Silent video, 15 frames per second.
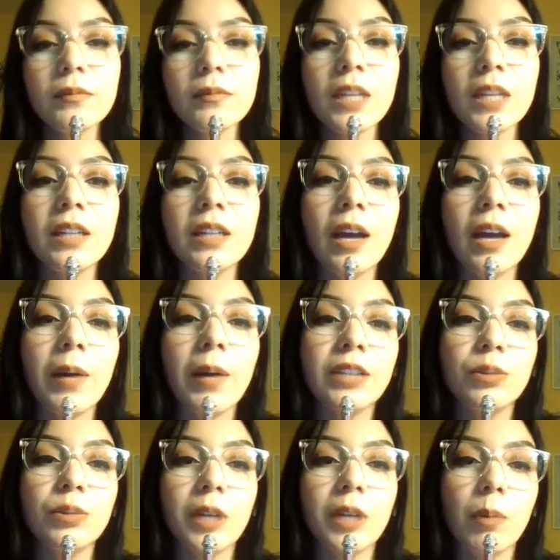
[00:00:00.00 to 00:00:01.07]
Now, I do
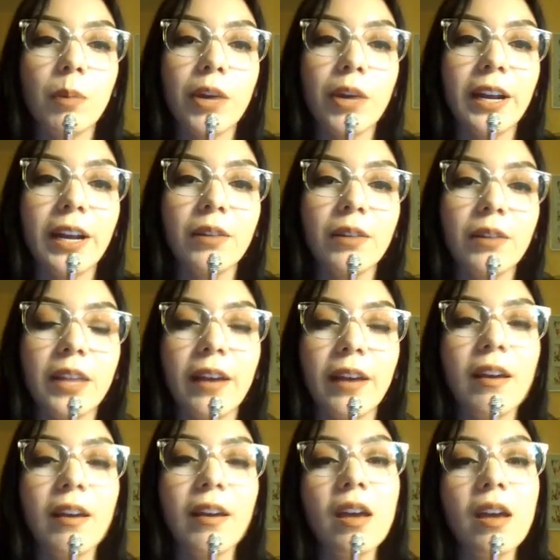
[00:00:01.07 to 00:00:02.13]
want to point out that
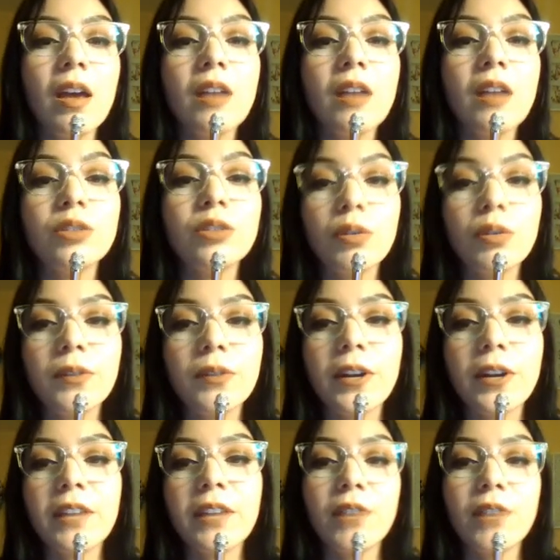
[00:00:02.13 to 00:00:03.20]
sulfur
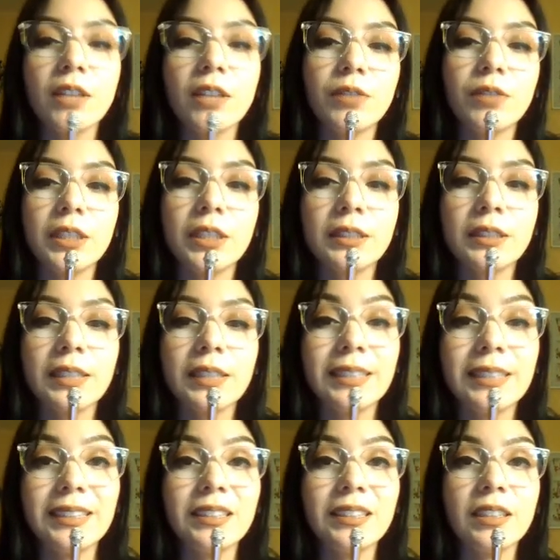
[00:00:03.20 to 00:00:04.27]
and phosphorus
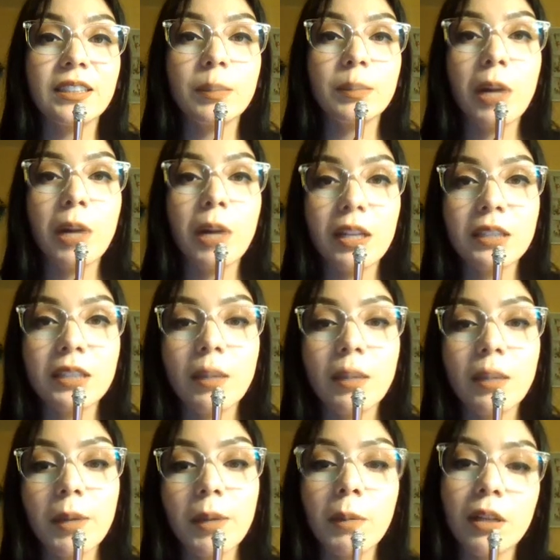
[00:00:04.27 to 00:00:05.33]
exist
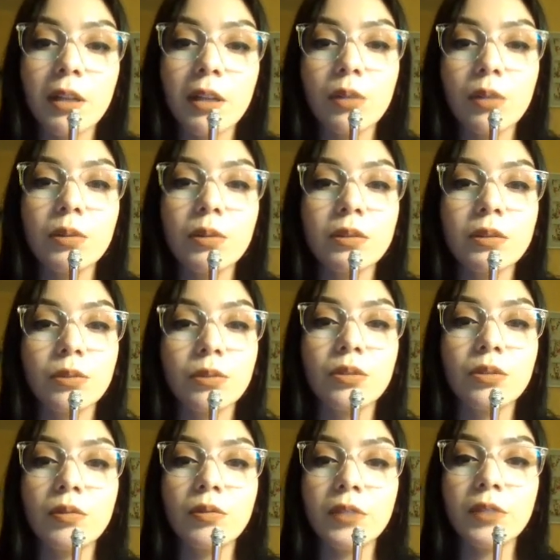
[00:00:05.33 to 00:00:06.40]
polyatomic molecules. So
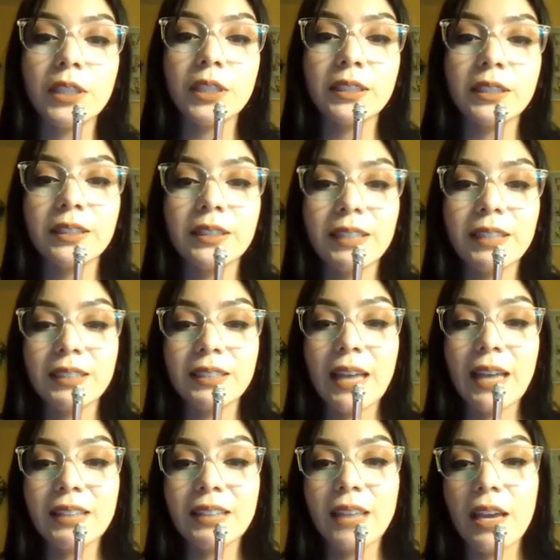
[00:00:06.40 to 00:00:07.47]
sulfur exists as
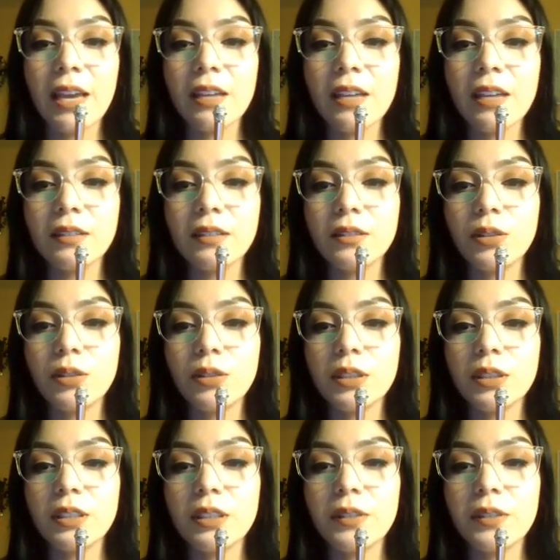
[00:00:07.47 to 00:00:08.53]
S8, you can
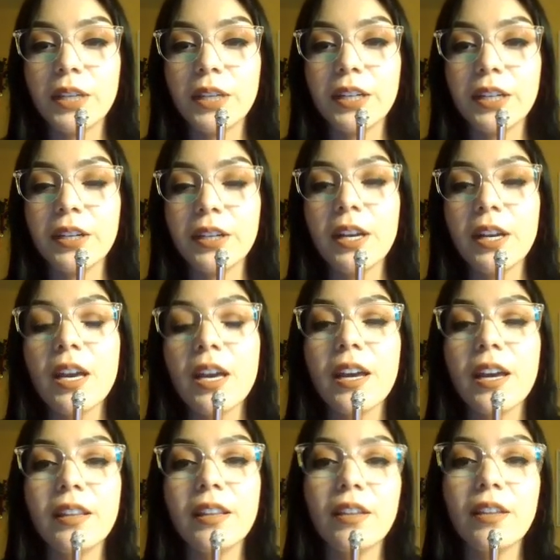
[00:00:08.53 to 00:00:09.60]
see it right here,
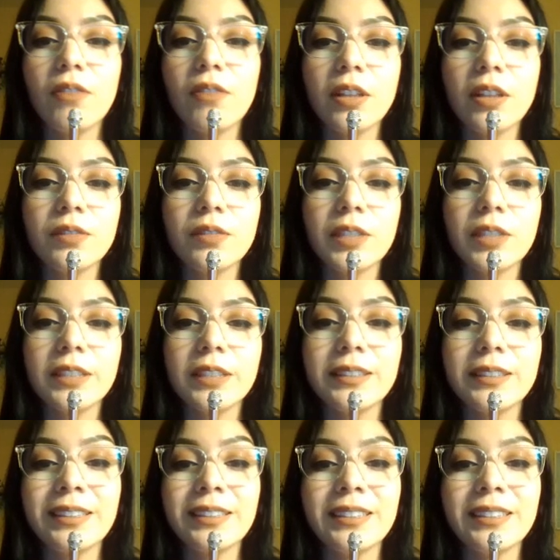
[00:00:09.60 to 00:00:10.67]
and then phosphorus
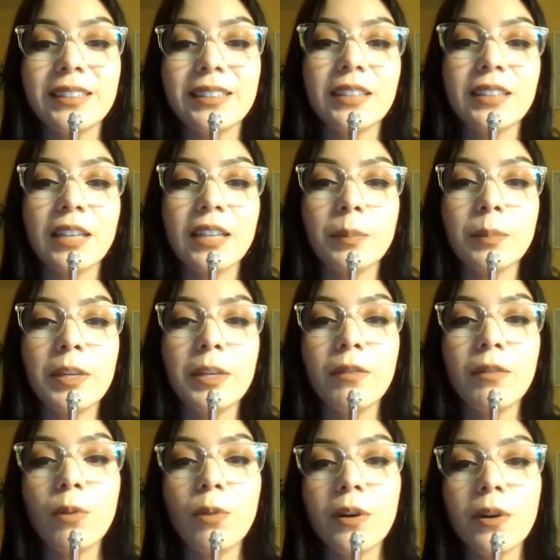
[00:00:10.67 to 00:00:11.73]
exists as
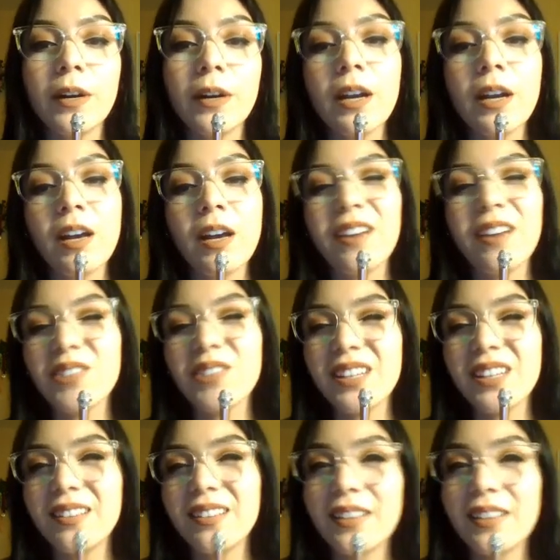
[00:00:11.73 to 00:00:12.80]
P4. I don't
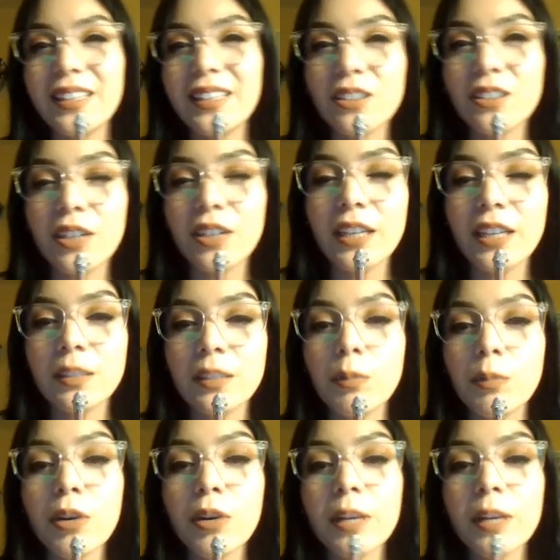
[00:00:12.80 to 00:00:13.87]
think these are as
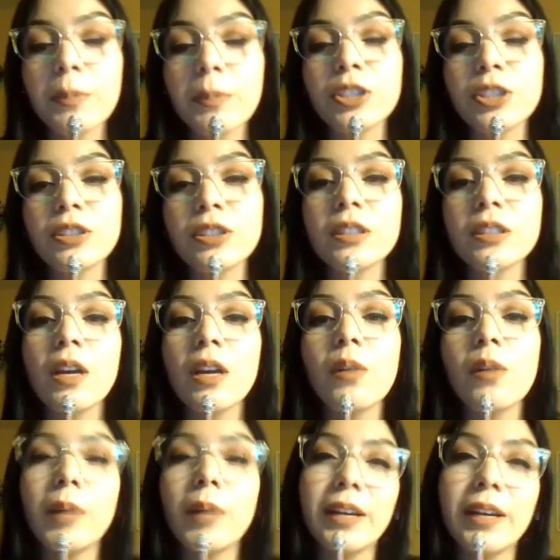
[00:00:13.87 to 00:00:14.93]
important, but just
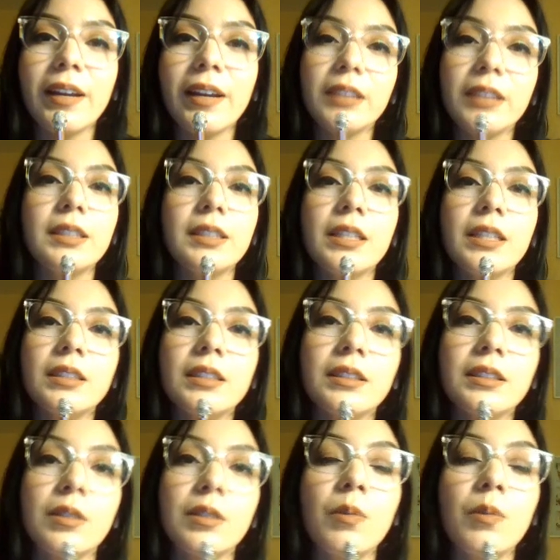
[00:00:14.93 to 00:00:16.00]
recognize these
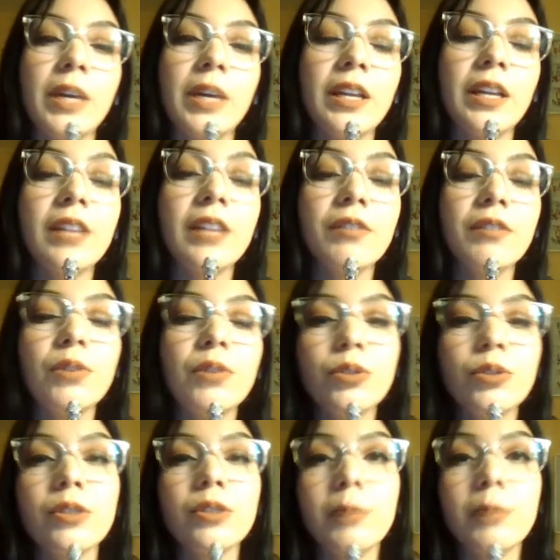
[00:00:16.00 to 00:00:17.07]
when in the
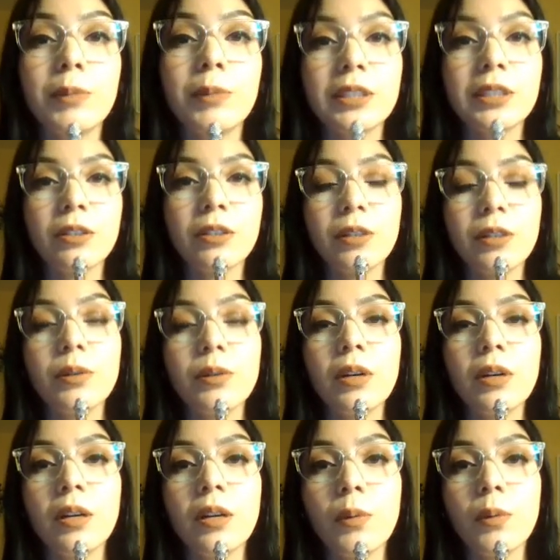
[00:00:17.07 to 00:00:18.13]
future when we start
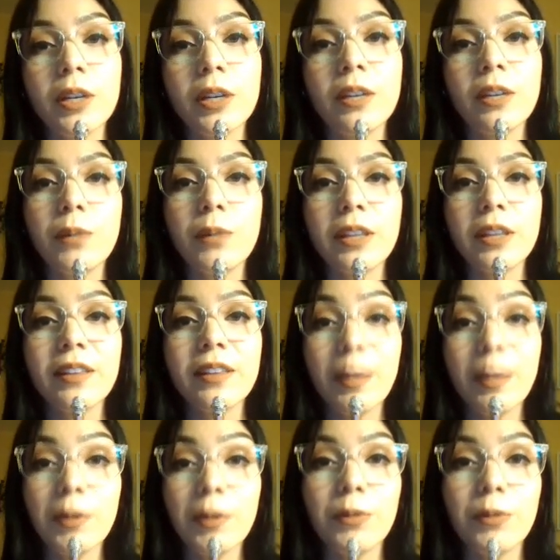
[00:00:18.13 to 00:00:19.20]
working with
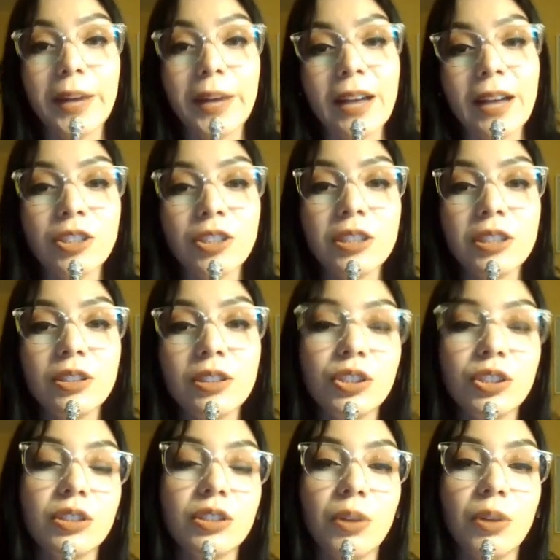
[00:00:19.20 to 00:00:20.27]
chemical reactions.
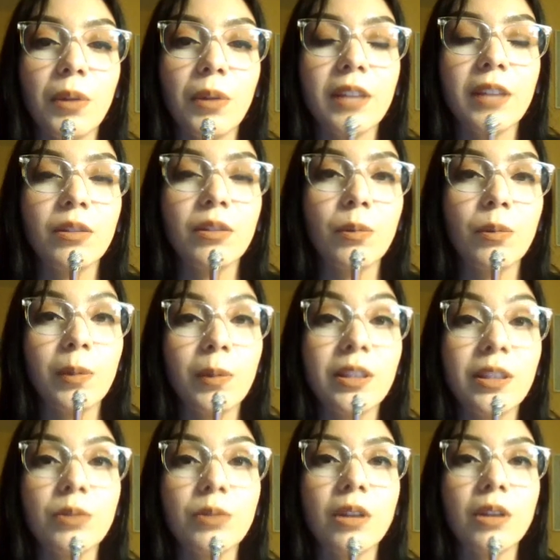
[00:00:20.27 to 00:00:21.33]
Just know that what
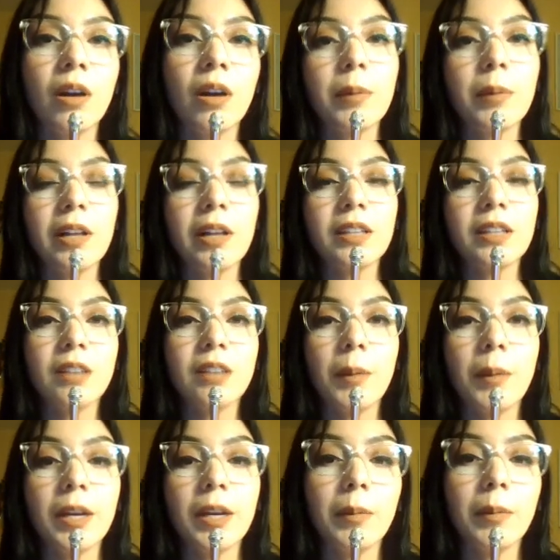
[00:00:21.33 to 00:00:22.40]
those are,
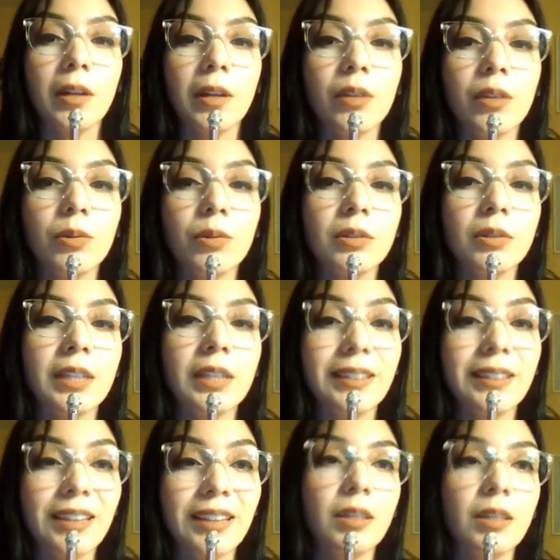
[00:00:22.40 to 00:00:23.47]
polyatomic molecules and
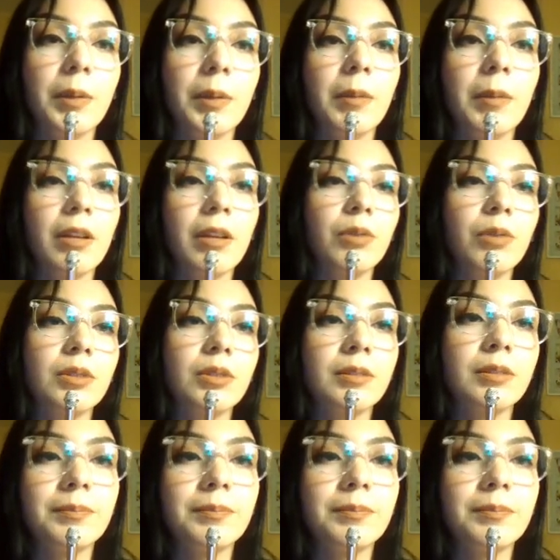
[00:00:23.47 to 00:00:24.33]
diatomic molecules.